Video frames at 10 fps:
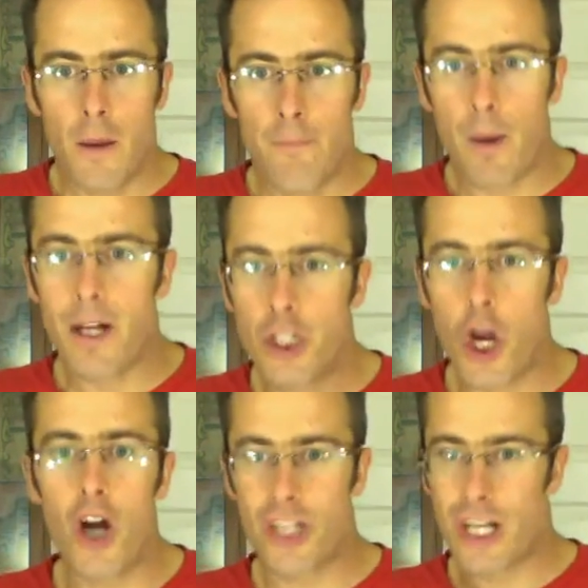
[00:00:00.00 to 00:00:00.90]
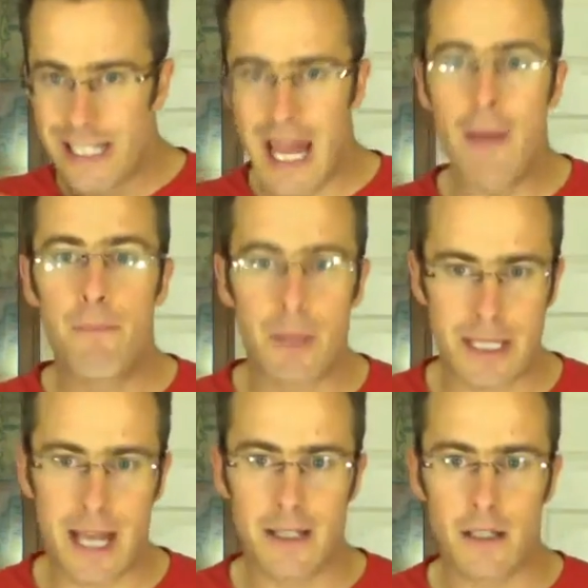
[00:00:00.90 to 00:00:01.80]
by charging
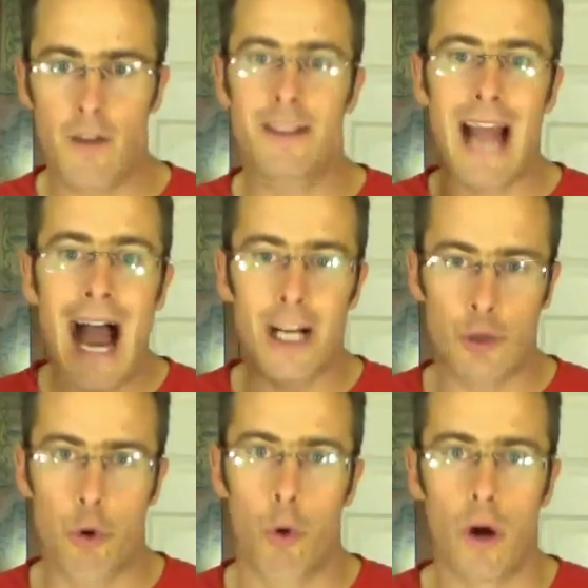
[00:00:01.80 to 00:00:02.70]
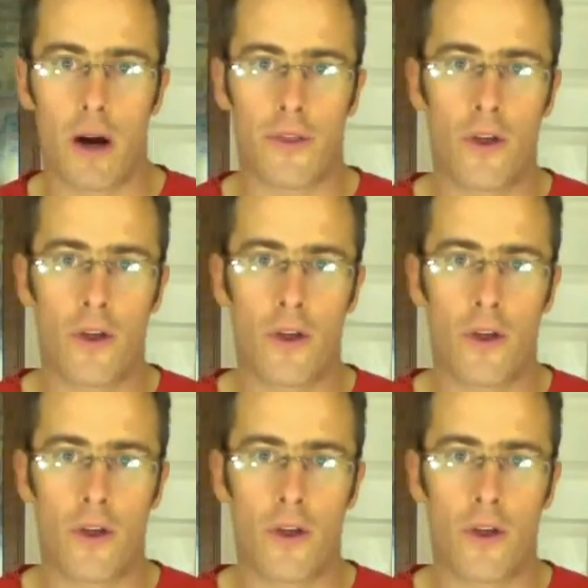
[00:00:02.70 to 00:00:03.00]
10% of its actual worth.